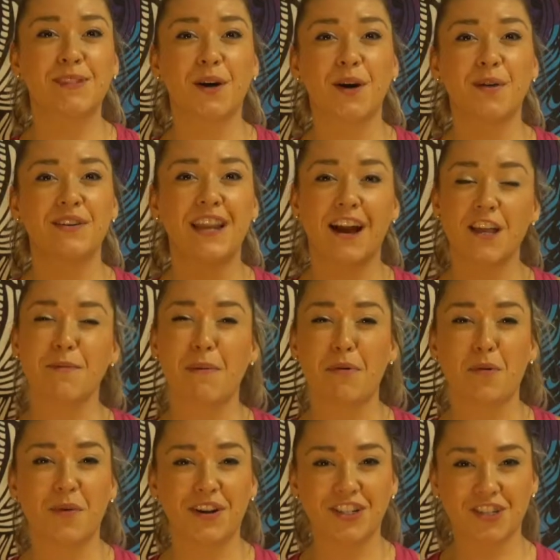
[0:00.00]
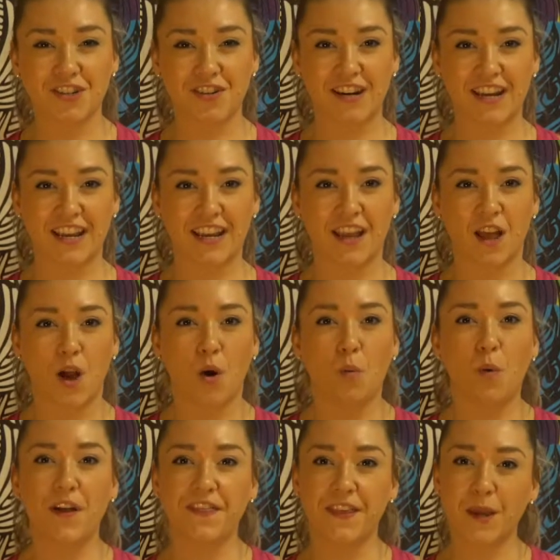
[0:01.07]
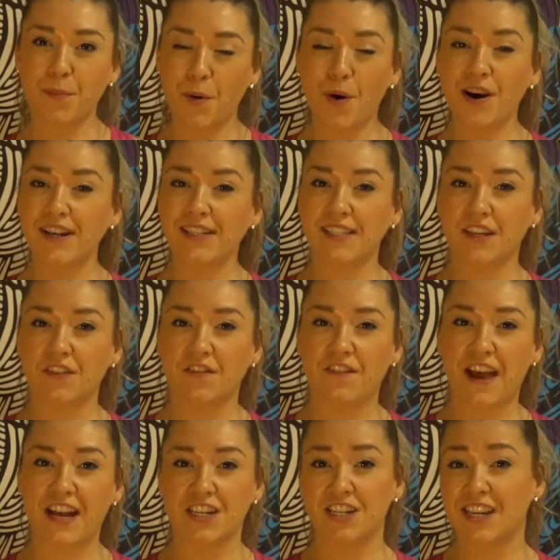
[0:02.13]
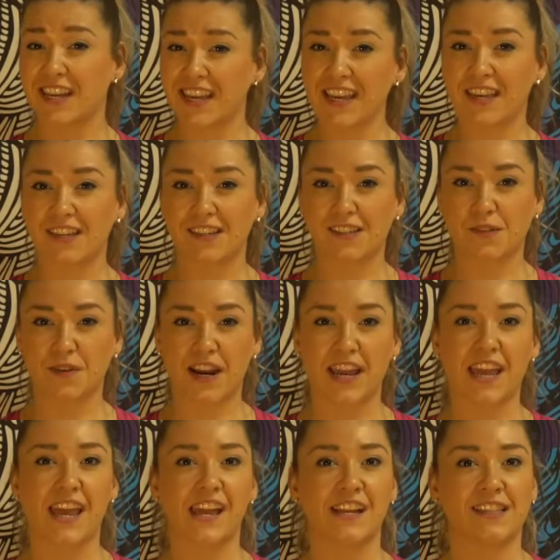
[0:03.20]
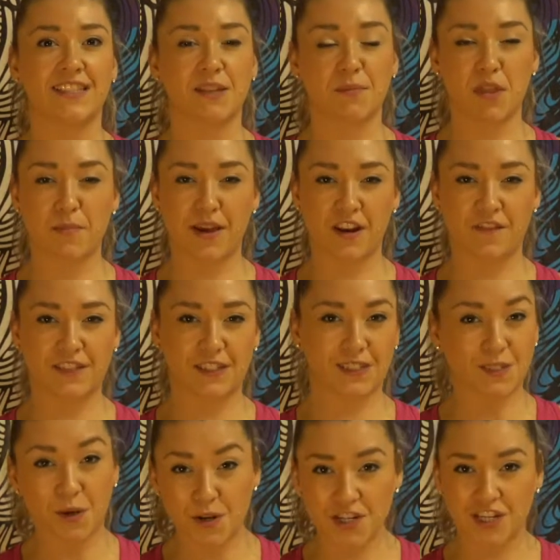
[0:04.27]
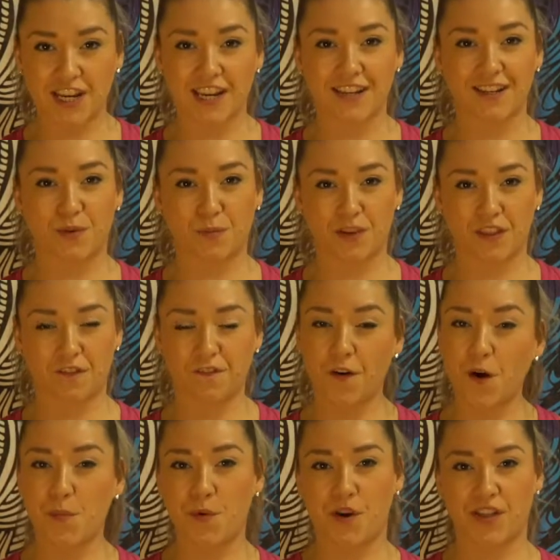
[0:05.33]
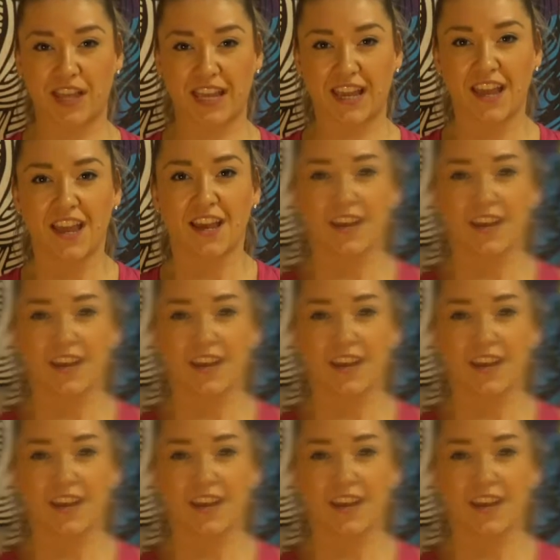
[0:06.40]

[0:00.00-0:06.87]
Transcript: So now you may be wondering what the importance of a fascia is, right? And some of the benefits associated with foam rolling.